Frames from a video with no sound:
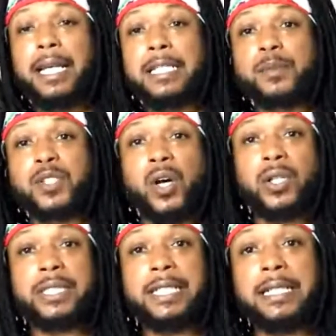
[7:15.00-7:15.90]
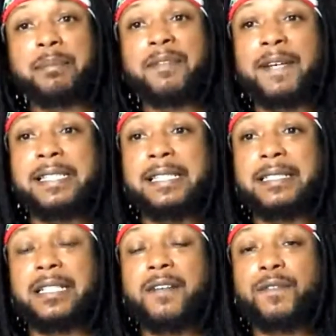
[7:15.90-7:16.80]
and it was hard to get up. If I
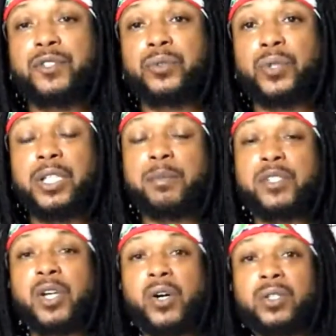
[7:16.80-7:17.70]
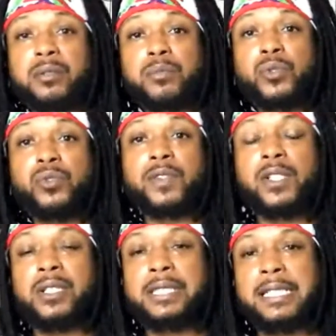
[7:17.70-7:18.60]
sat down for too long, it was hard to move
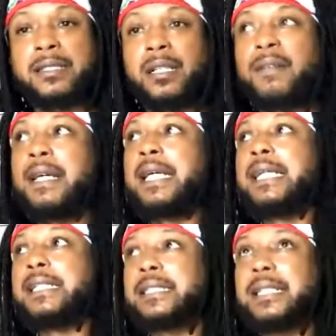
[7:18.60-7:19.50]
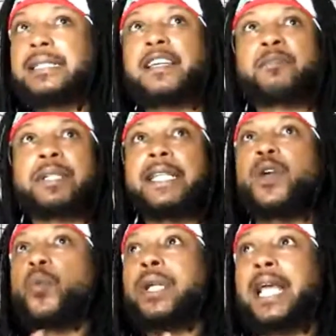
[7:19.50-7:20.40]
and all that stuff. Since I've been
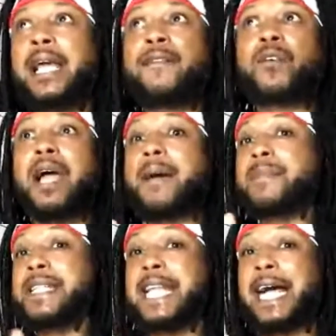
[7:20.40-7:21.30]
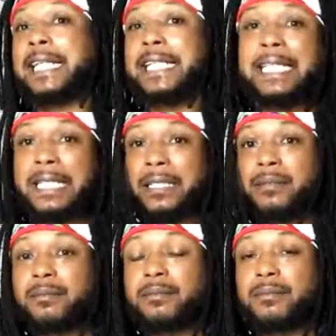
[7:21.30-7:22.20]
here, whatever I'm not eating,
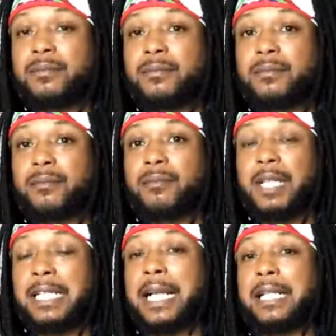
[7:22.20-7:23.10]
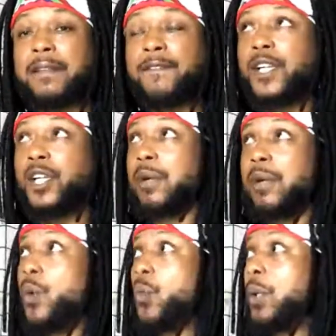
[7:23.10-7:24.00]
and I got to figure
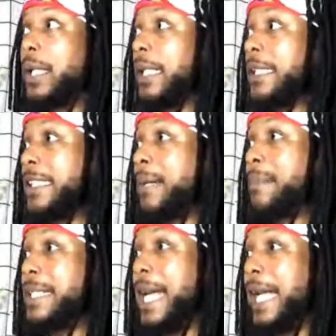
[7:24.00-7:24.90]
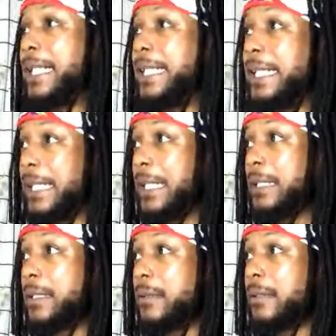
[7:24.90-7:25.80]
out what it is that I'm not eating.
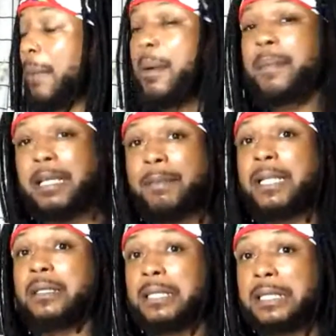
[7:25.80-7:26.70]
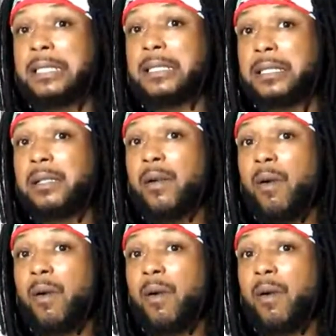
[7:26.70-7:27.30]
I'm gonna make me a list